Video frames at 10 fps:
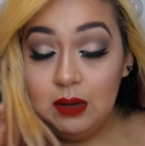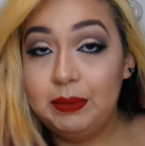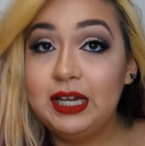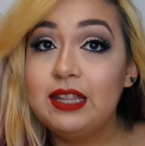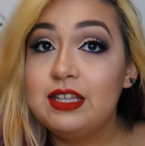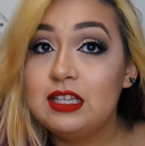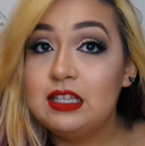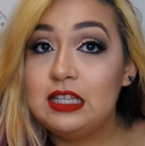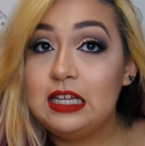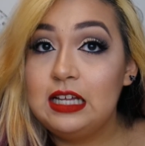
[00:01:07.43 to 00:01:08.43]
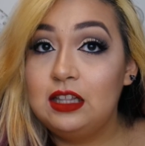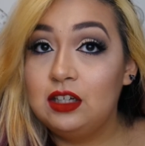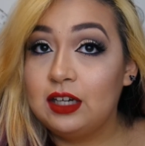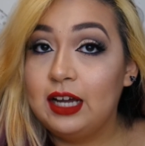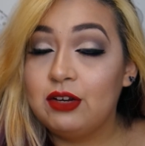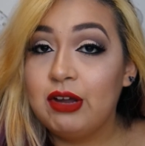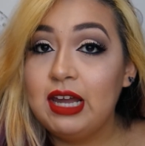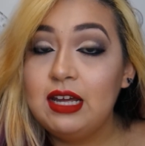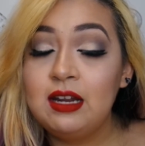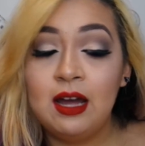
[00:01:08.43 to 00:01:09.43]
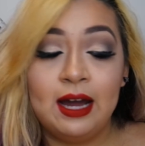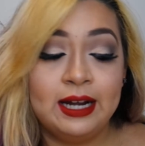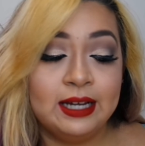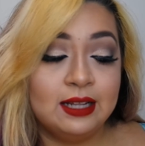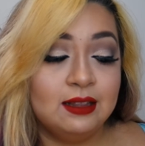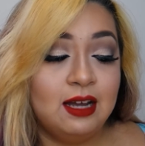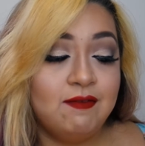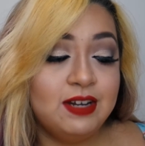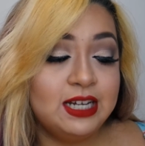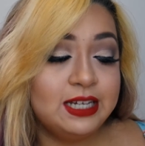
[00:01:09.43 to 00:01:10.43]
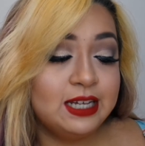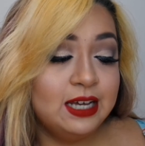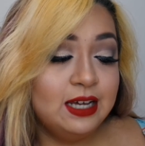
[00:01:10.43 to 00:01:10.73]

But yeah, this is the look I created. I loved it.